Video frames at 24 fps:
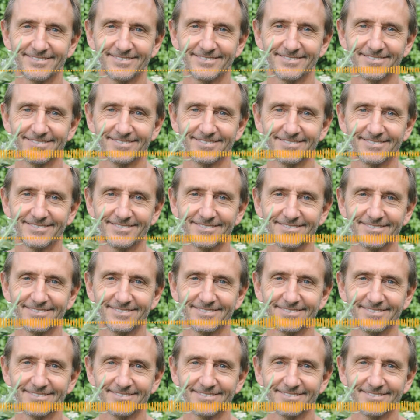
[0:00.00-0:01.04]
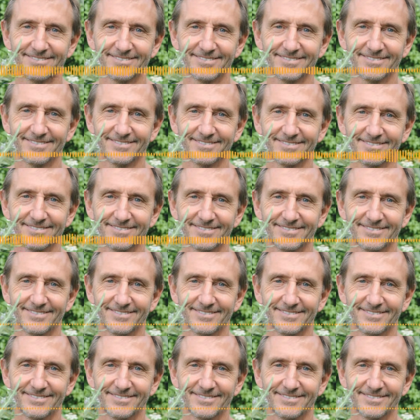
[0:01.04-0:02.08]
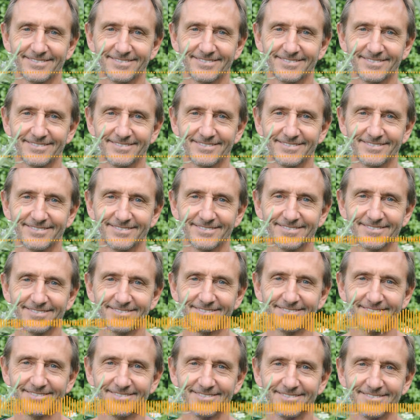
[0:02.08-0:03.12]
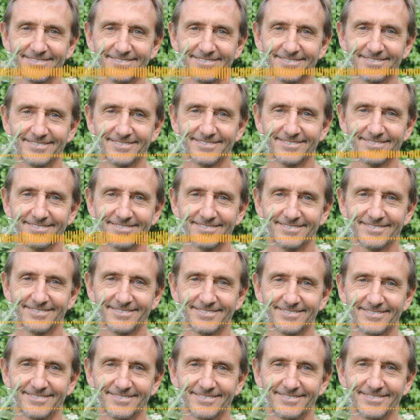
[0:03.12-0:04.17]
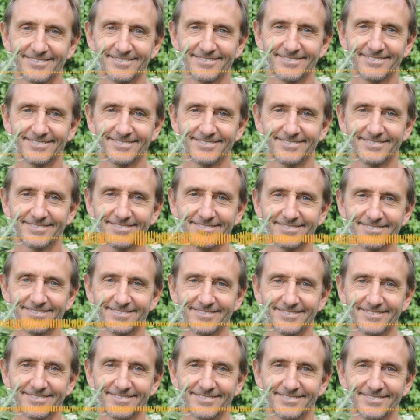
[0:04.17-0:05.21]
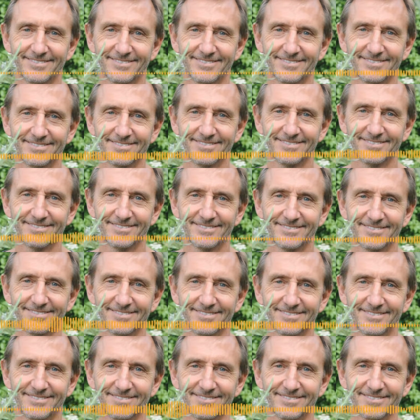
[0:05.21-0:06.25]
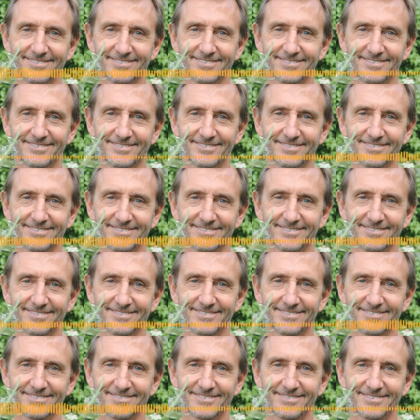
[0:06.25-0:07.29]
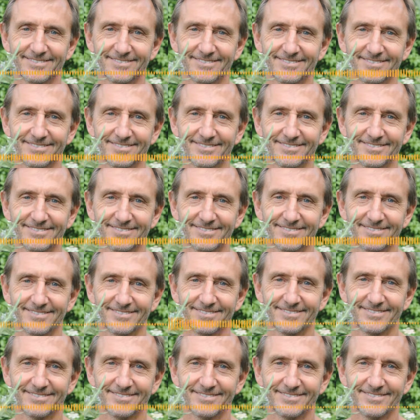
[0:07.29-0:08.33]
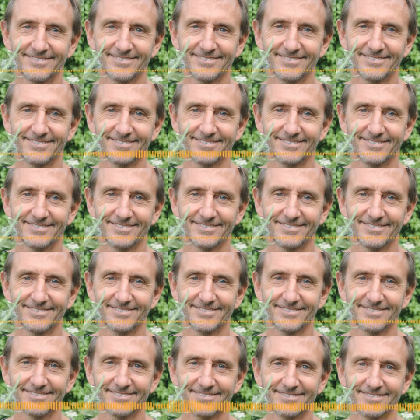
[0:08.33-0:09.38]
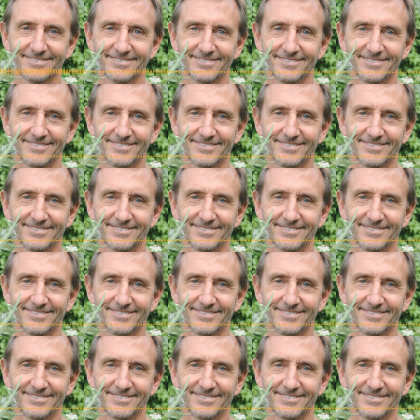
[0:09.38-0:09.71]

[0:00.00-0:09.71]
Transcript: And it was just amazing how today, you know, big fields, um, not quite as big as you have in parts of North America, but, but you know,